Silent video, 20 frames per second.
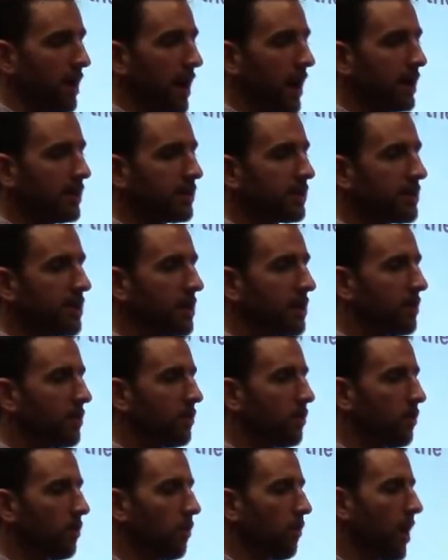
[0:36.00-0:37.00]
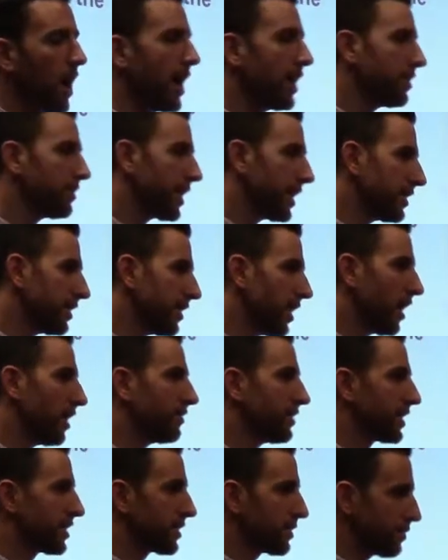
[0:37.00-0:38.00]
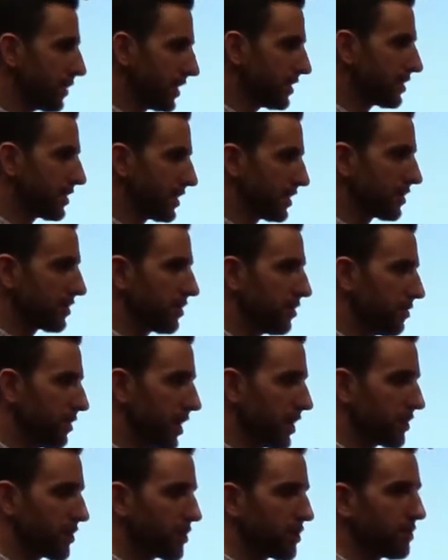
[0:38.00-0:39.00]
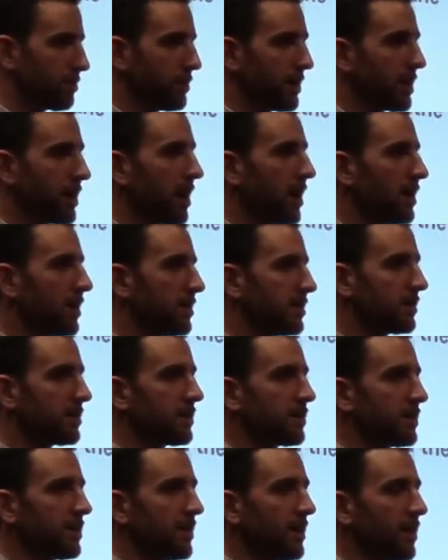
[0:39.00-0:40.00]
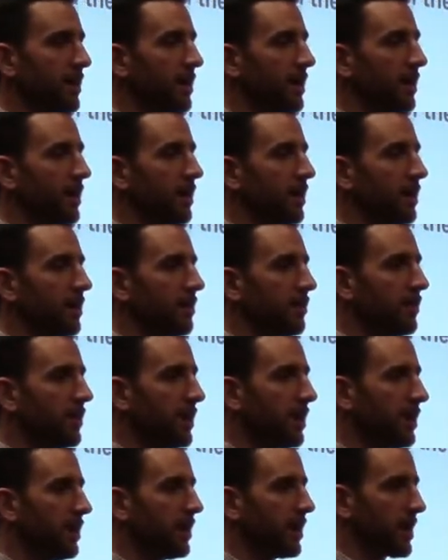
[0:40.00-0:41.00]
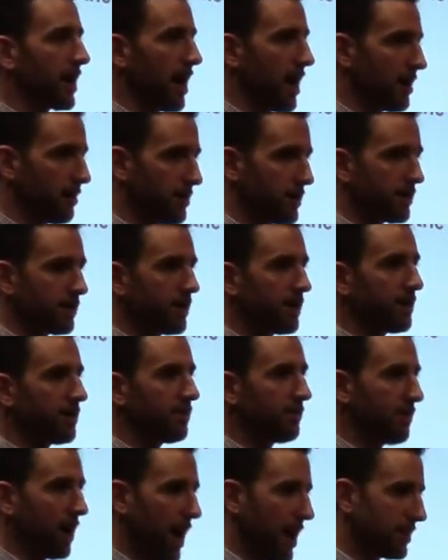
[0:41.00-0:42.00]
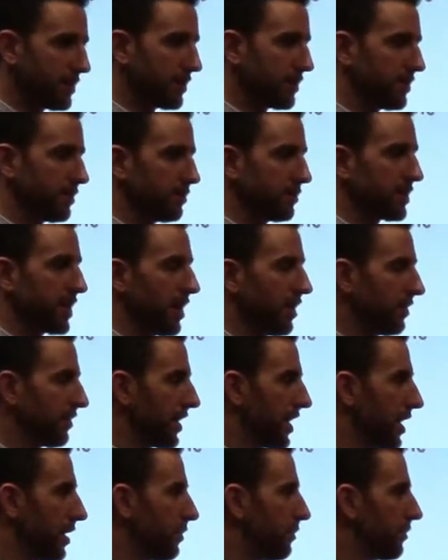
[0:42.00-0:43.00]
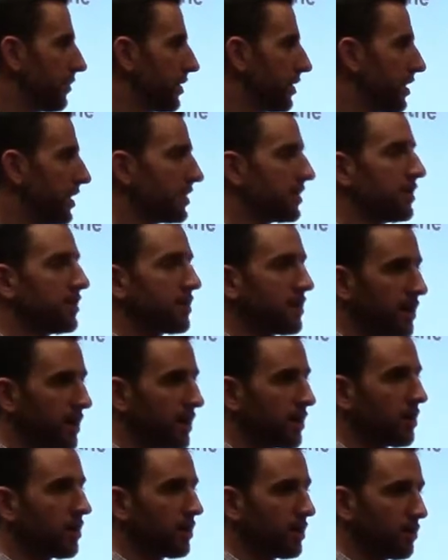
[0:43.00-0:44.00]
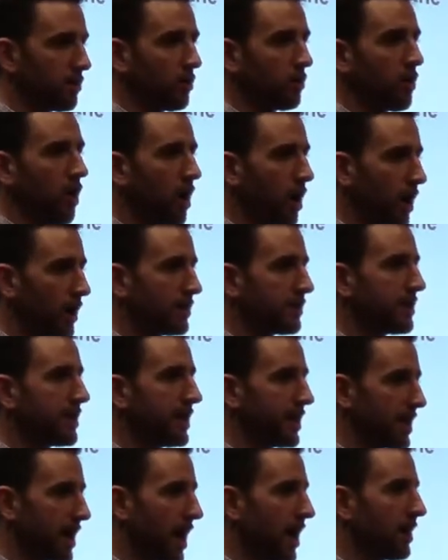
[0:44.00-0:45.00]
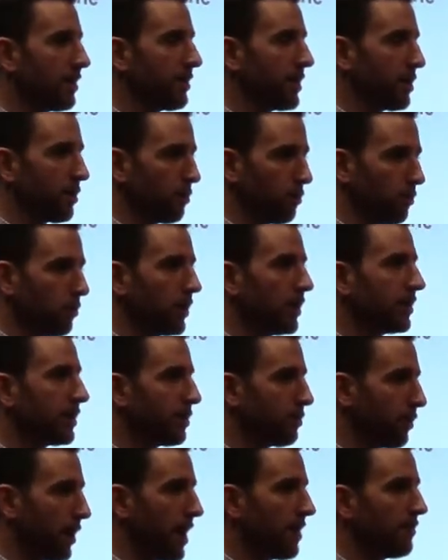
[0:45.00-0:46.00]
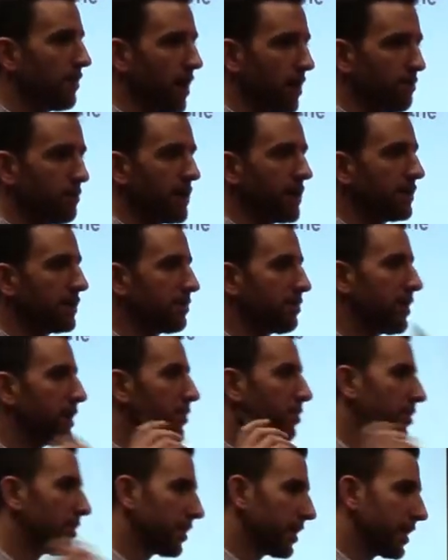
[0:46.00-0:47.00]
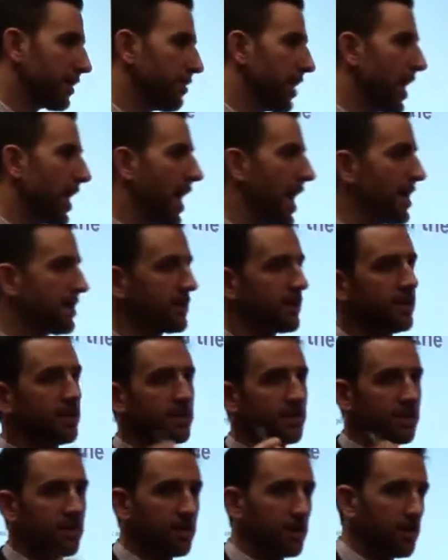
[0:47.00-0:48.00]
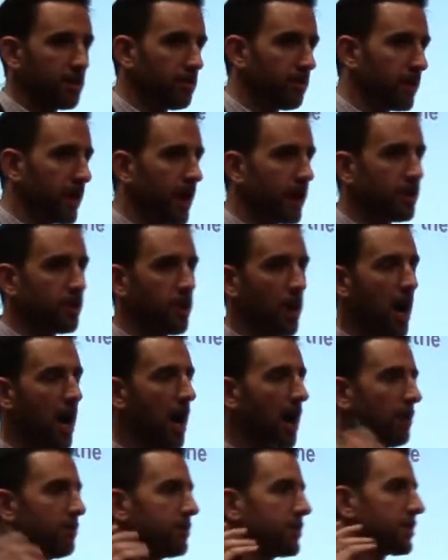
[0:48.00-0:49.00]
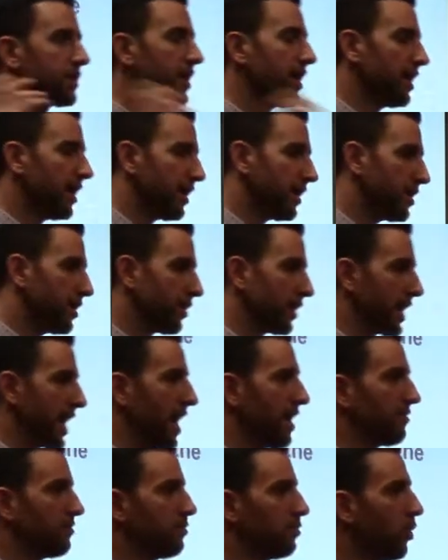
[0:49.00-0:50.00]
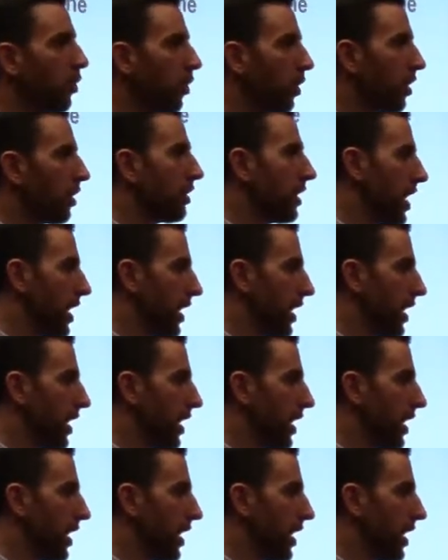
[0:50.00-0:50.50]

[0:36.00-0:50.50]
And so why do they love expensing so much? Because the economists that advise them tell them this is going to cause the economy to really rev up because people are going to buy assets, it's going to create jobs, you're going to have more